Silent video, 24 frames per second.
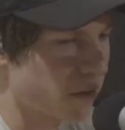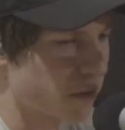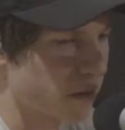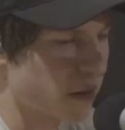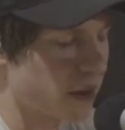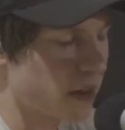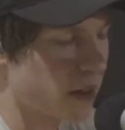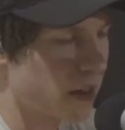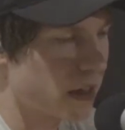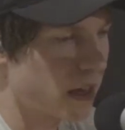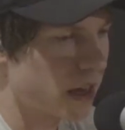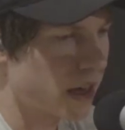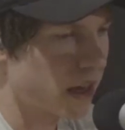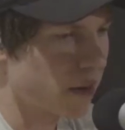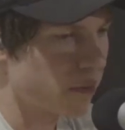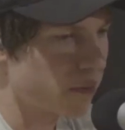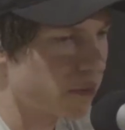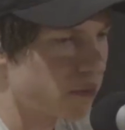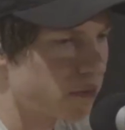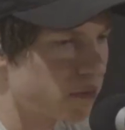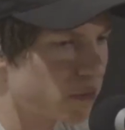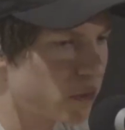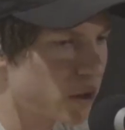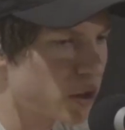it.
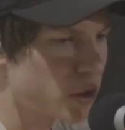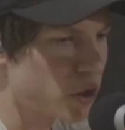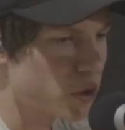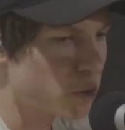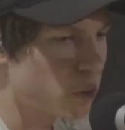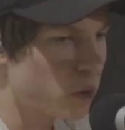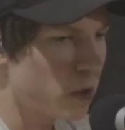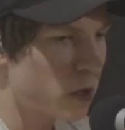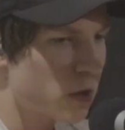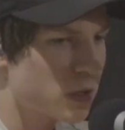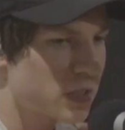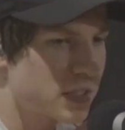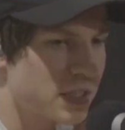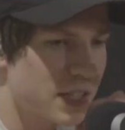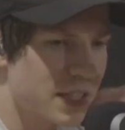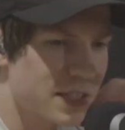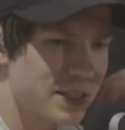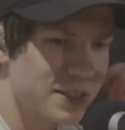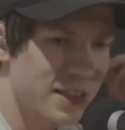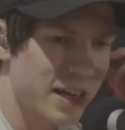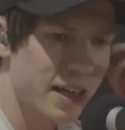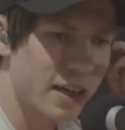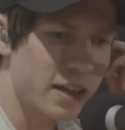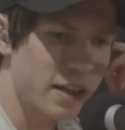It's just one of those things
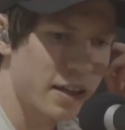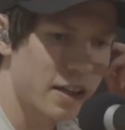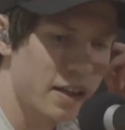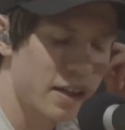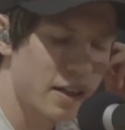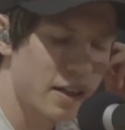like